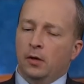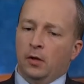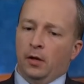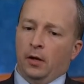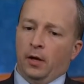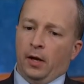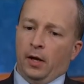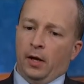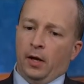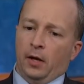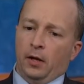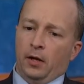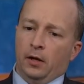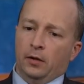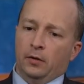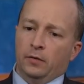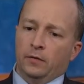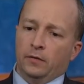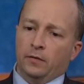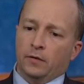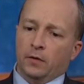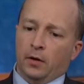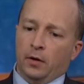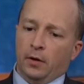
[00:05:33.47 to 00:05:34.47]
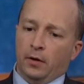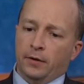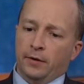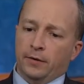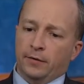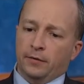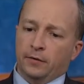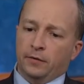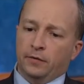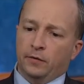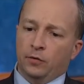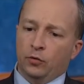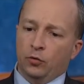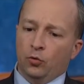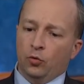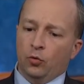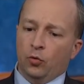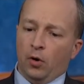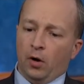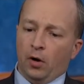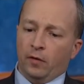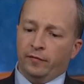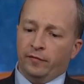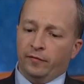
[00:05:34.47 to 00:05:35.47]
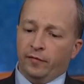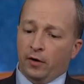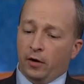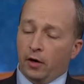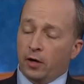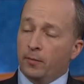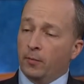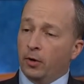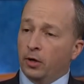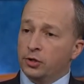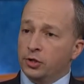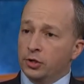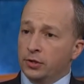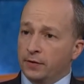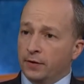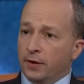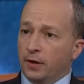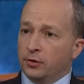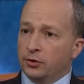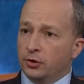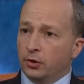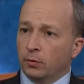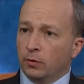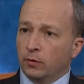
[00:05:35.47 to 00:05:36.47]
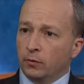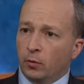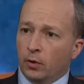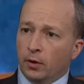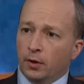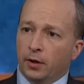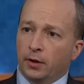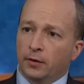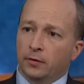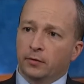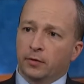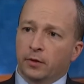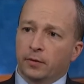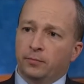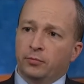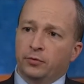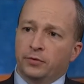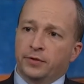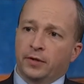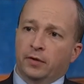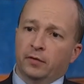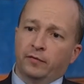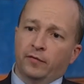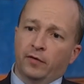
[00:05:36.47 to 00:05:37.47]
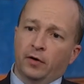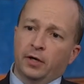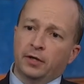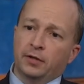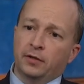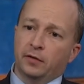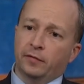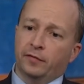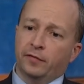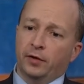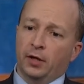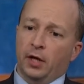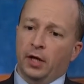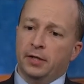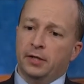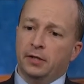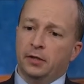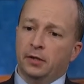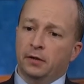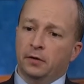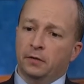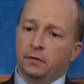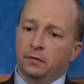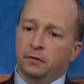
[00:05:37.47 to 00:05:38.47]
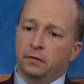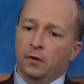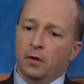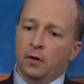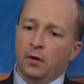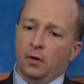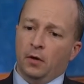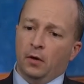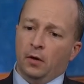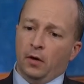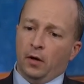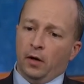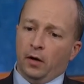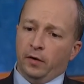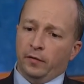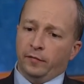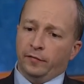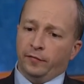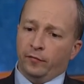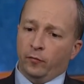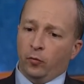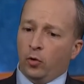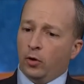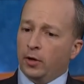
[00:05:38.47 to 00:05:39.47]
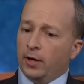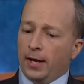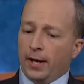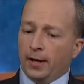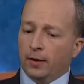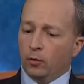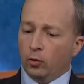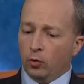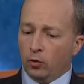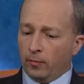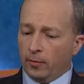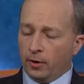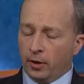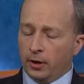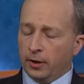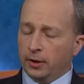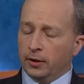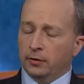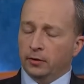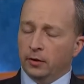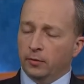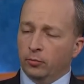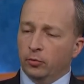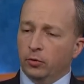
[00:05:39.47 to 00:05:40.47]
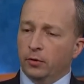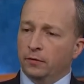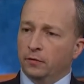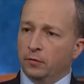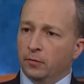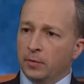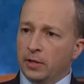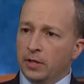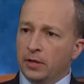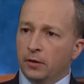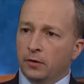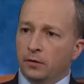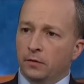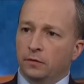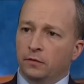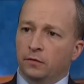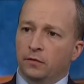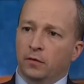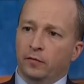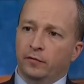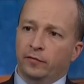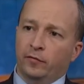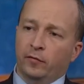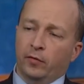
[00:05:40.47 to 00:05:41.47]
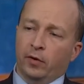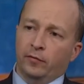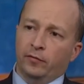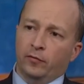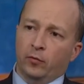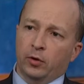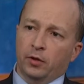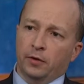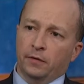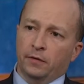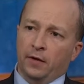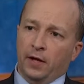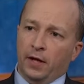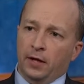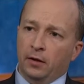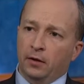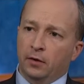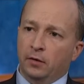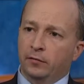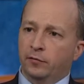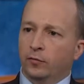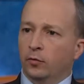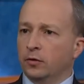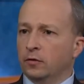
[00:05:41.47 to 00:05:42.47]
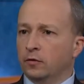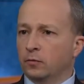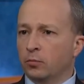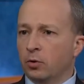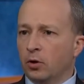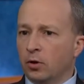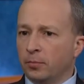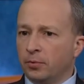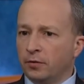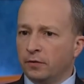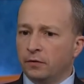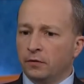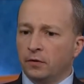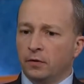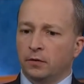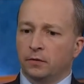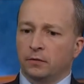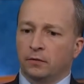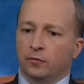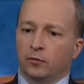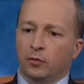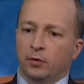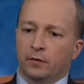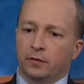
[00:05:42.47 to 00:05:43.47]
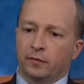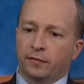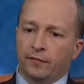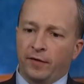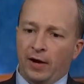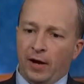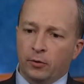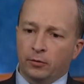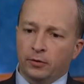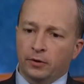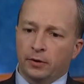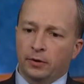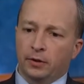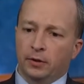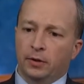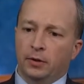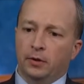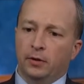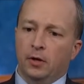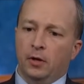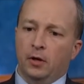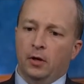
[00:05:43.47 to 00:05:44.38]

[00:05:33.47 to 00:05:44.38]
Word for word: And uh, the two are very much in tension with one another. They present very different ideas of what Anglo-American liberalism is, of, of where it's headed, of what its purpose is, of what it's founded in.